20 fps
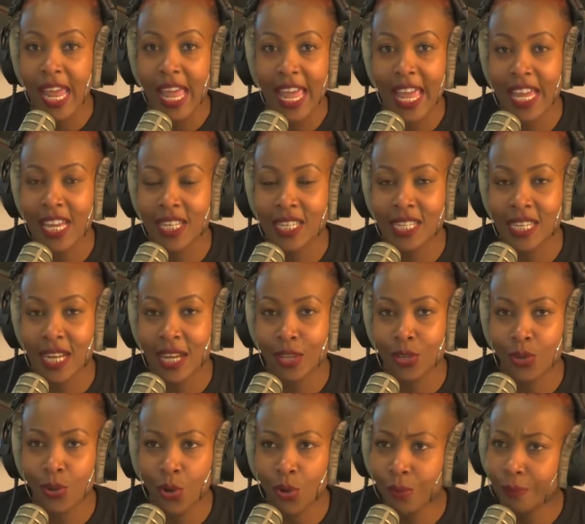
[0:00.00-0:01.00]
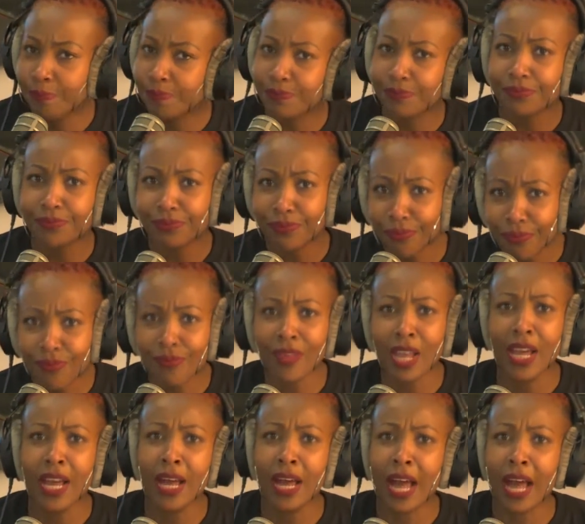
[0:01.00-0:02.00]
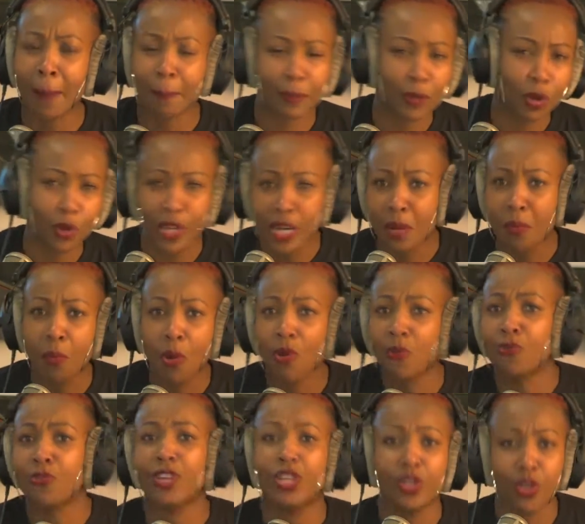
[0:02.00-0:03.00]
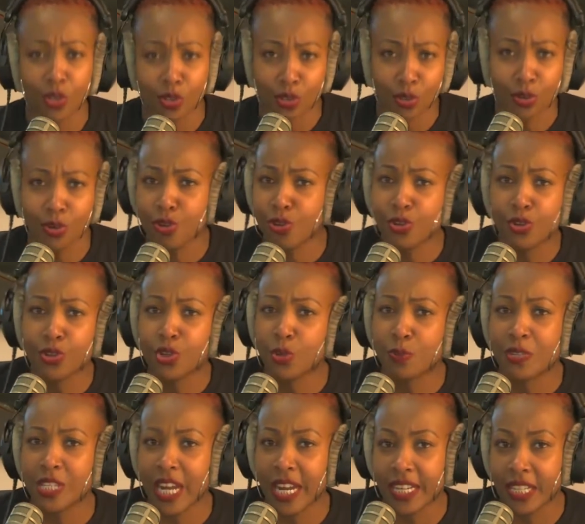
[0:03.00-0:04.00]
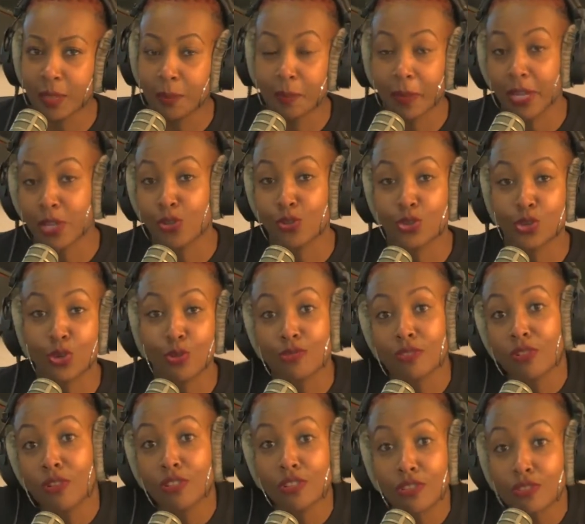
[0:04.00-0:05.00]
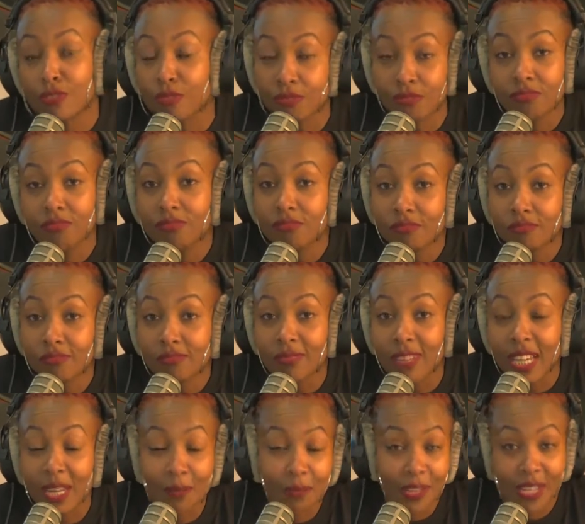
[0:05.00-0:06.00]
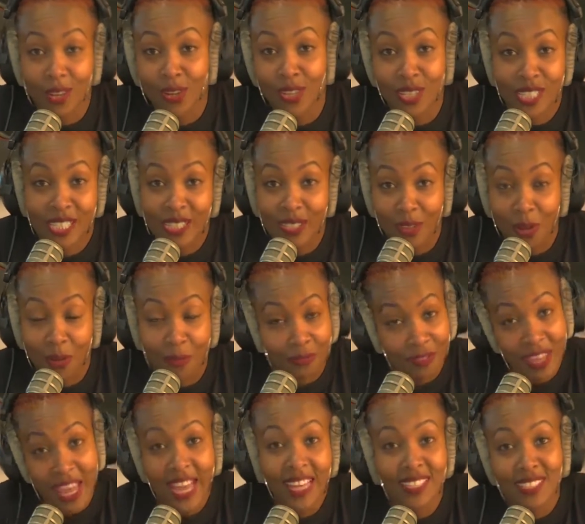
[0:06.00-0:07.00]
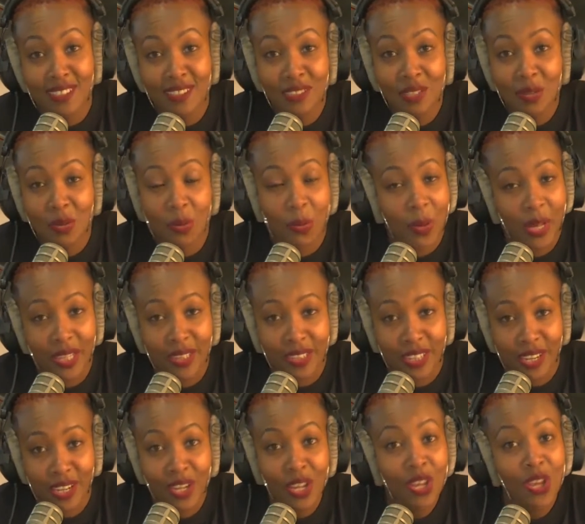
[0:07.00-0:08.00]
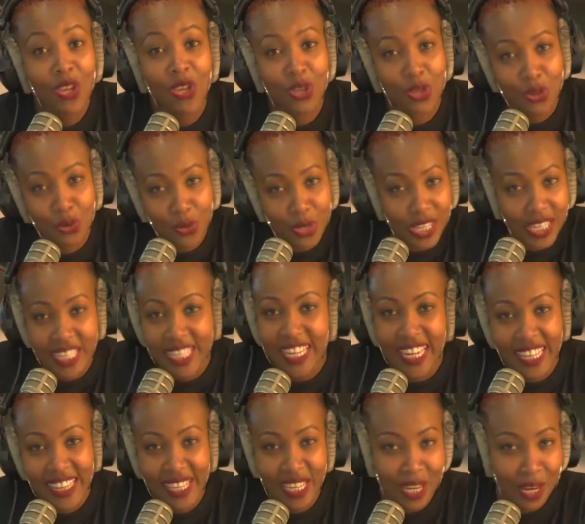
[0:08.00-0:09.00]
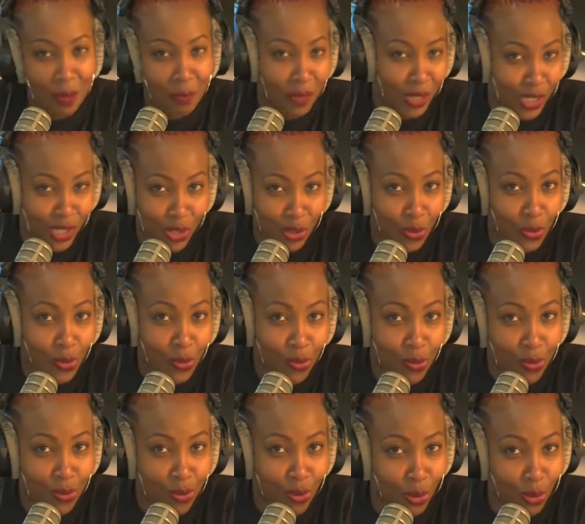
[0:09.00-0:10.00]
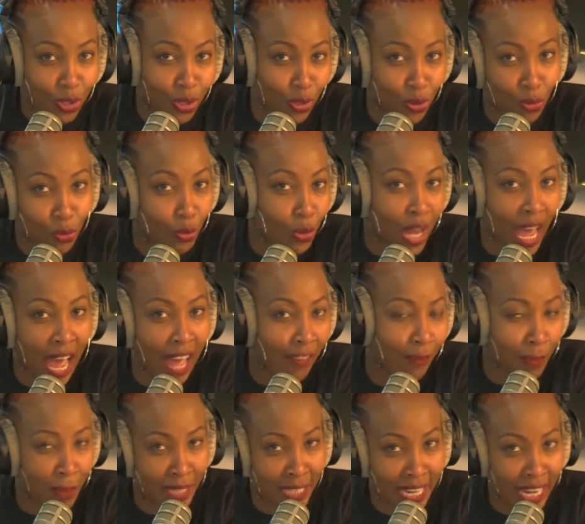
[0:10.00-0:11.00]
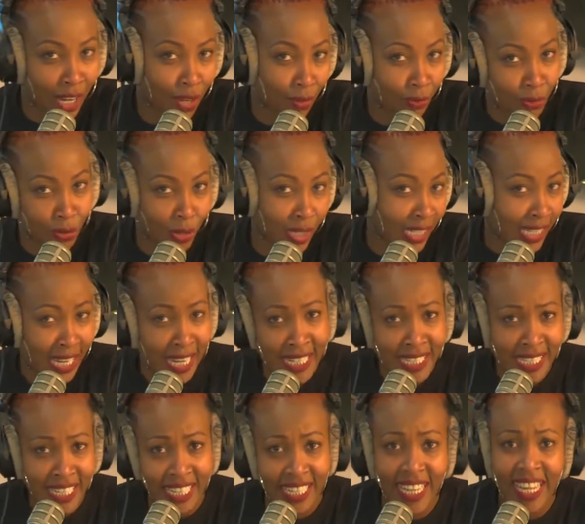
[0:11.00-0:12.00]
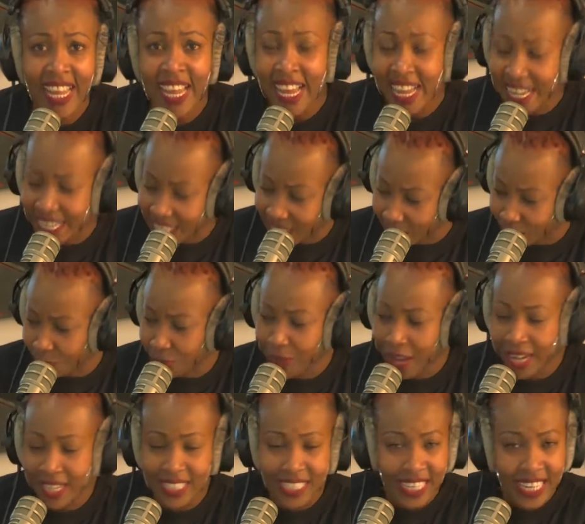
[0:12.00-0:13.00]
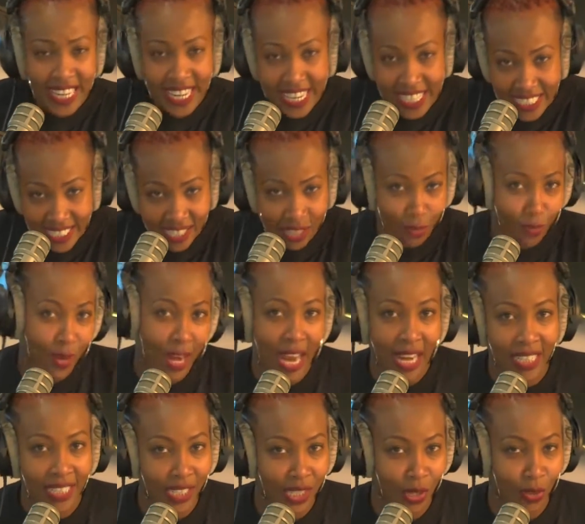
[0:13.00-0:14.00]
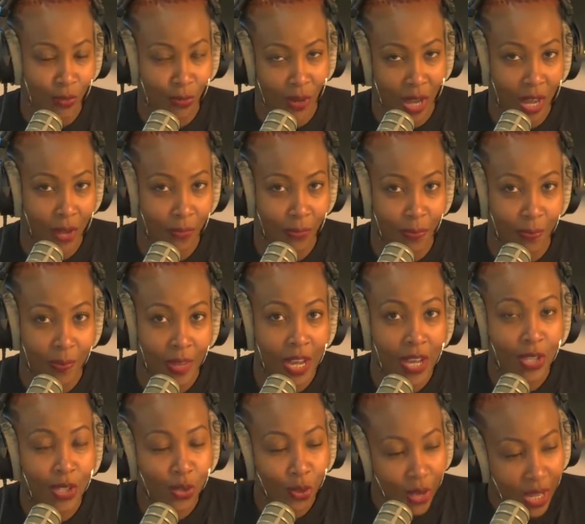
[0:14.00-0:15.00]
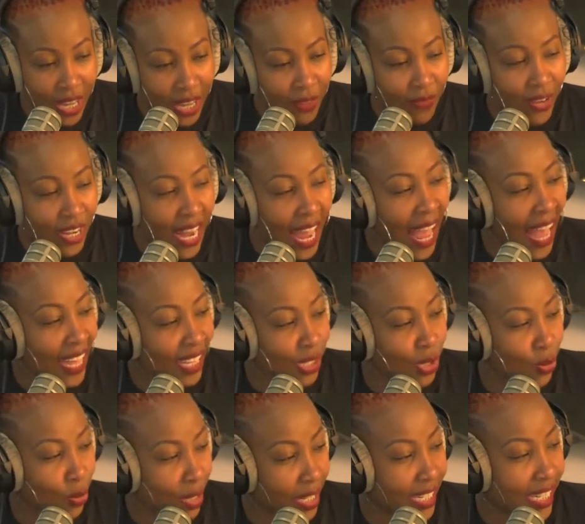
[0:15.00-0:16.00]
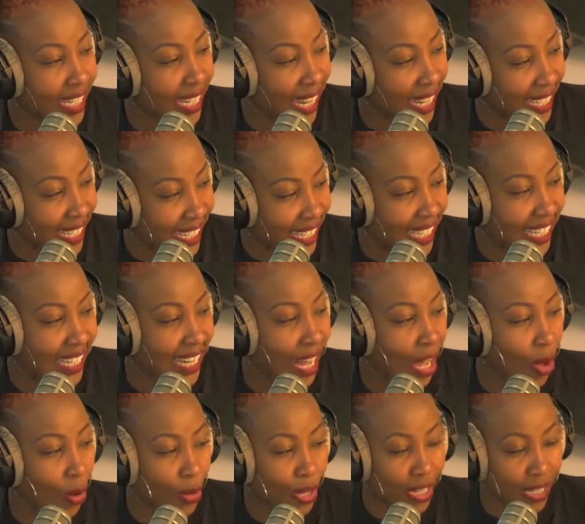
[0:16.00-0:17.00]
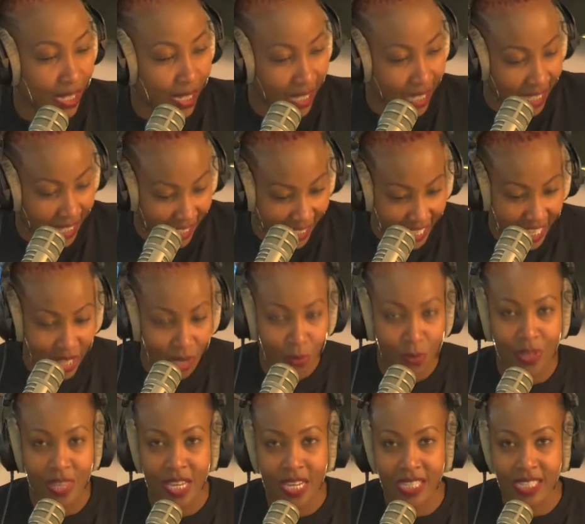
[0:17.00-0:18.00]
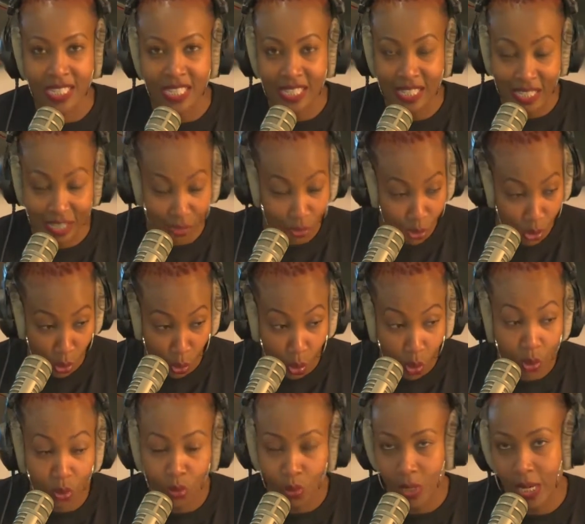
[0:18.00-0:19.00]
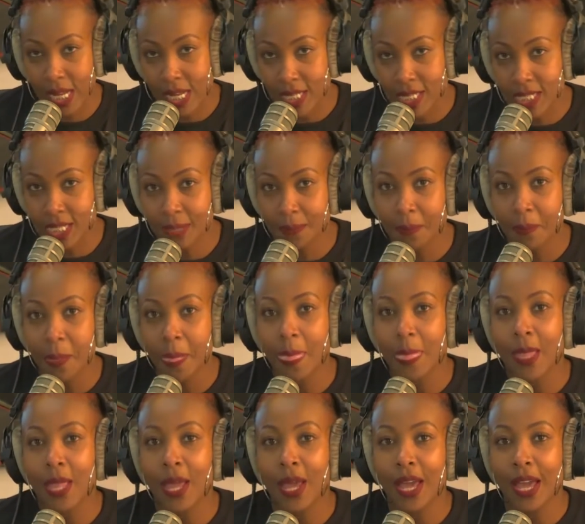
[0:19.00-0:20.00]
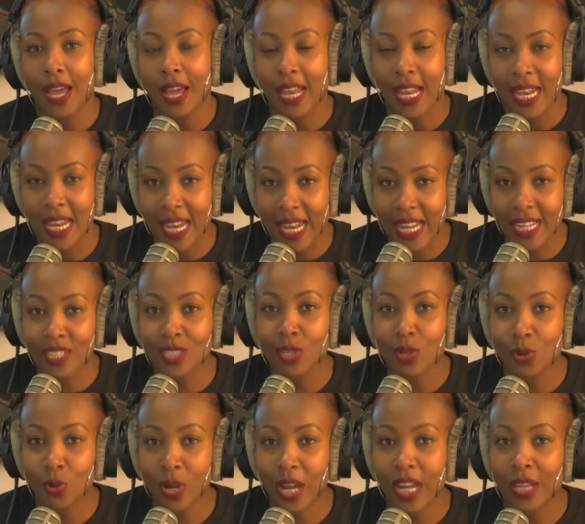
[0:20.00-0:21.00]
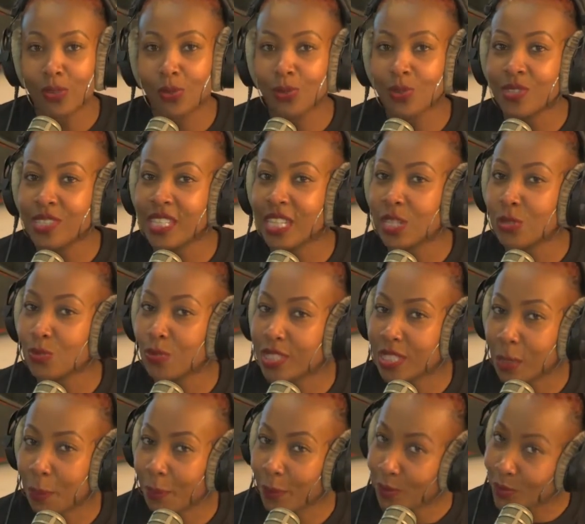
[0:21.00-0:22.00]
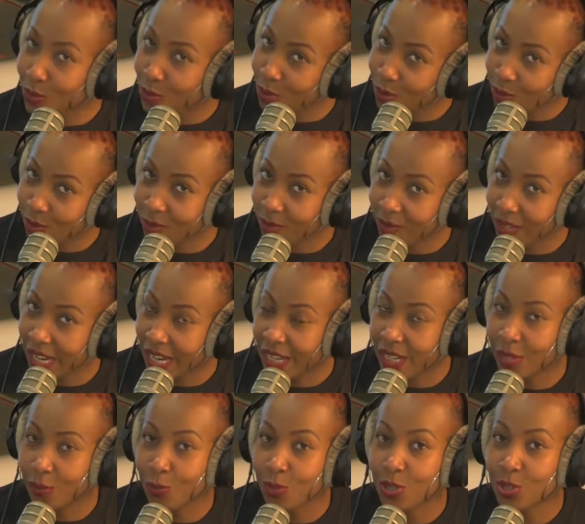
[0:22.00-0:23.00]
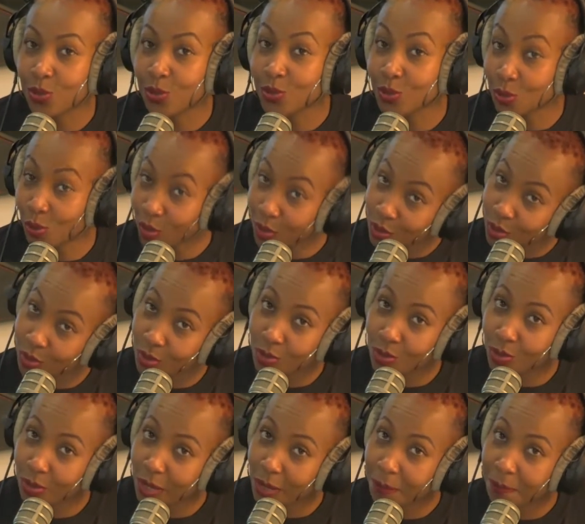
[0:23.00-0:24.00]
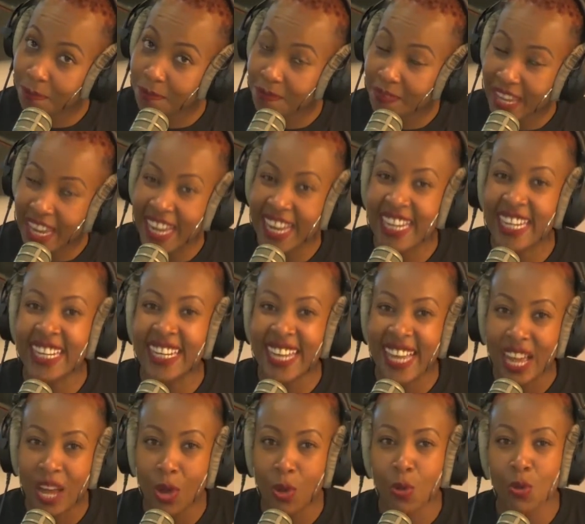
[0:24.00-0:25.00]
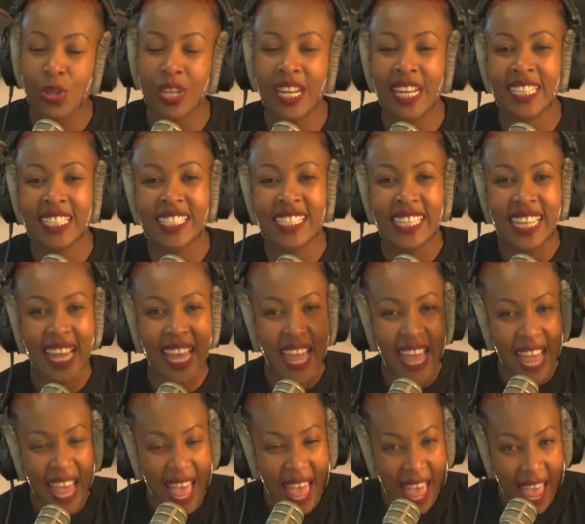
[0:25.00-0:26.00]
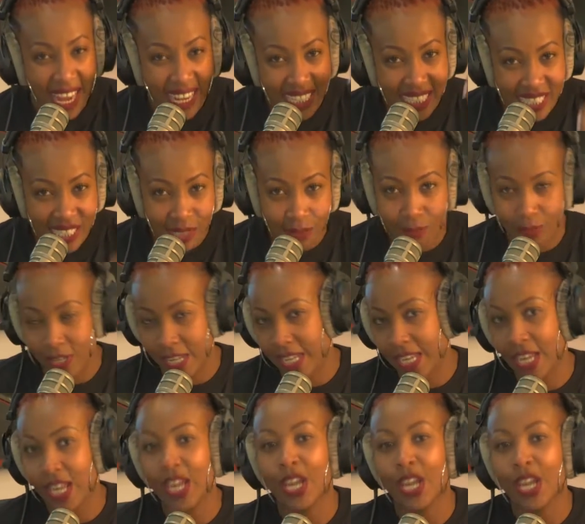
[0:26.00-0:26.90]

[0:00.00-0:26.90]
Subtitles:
and, you know, uploaded more videos on your YouTube channel, but you chose not to. And because of that, well, then you didn't get the numbers you thought you would have by the end of 2018. It's a fact. It's the reality of life. So even as 2019 now is here with us, it has dawned on us. Let's look at those things we're supposed to do and we chose not to do them. And now let's actively